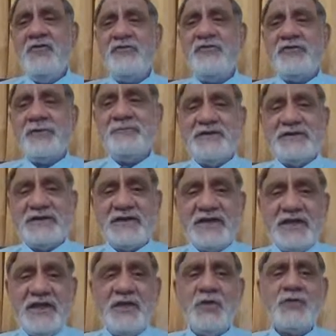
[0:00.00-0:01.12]
from the
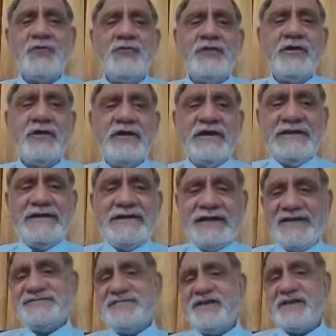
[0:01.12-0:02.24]
Greek word
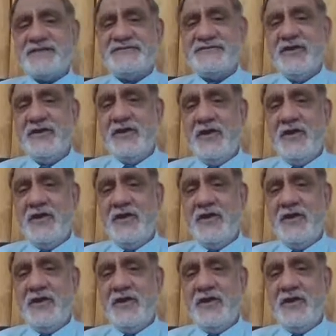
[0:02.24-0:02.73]
dexix,